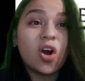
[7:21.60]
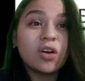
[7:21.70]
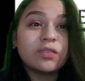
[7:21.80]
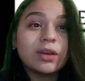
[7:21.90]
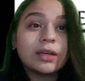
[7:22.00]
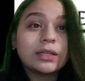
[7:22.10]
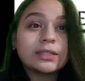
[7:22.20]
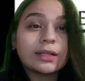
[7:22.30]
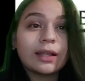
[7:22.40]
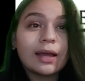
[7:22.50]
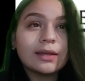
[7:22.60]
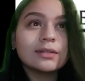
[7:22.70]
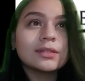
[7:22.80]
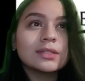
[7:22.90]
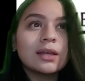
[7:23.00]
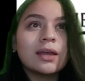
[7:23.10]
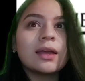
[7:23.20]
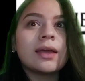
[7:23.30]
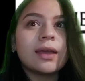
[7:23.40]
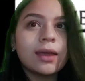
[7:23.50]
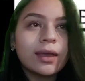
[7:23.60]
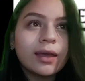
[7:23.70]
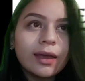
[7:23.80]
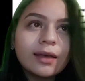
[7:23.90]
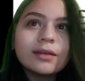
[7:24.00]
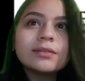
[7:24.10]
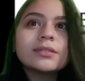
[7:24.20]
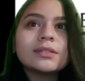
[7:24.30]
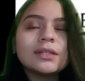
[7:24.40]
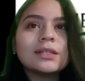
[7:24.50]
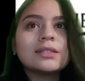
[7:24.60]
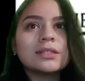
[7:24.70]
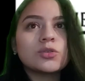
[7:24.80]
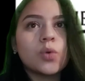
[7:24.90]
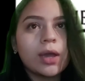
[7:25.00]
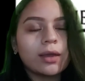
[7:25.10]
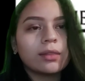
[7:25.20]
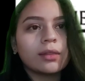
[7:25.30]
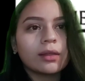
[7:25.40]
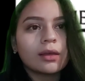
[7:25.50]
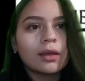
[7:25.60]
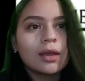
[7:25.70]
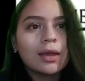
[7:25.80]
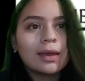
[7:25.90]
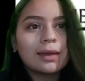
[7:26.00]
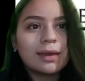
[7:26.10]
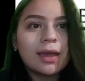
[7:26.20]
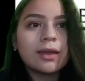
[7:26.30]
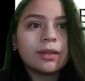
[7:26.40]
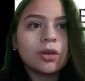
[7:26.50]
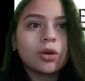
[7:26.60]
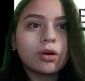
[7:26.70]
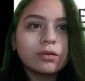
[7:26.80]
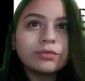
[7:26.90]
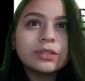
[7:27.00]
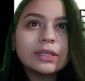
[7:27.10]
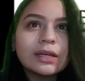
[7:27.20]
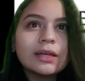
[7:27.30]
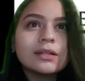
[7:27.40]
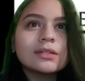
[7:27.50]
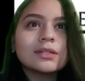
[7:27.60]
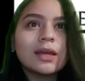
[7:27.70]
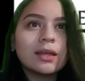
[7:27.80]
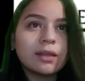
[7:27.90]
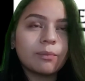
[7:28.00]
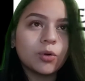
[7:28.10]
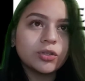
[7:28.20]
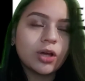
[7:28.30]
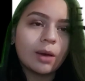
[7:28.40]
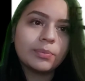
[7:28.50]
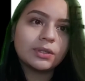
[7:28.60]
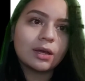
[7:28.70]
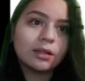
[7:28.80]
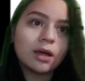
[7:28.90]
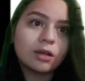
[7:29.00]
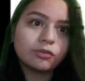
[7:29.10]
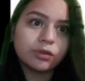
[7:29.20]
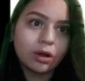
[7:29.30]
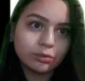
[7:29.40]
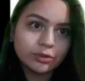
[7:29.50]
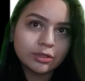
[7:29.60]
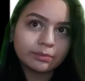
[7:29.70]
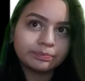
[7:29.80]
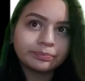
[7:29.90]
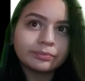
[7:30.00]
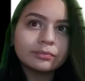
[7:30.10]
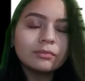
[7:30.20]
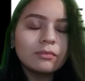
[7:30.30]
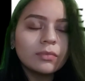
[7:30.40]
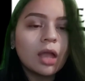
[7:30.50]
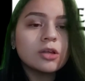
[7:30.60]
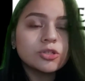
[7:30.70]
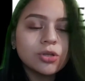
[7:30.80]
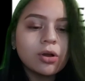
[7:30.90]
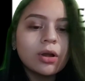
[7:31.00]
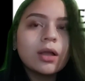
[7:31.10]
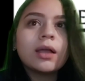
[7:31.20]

of its clients, and it is way gain confidence and avoid capital outflows. So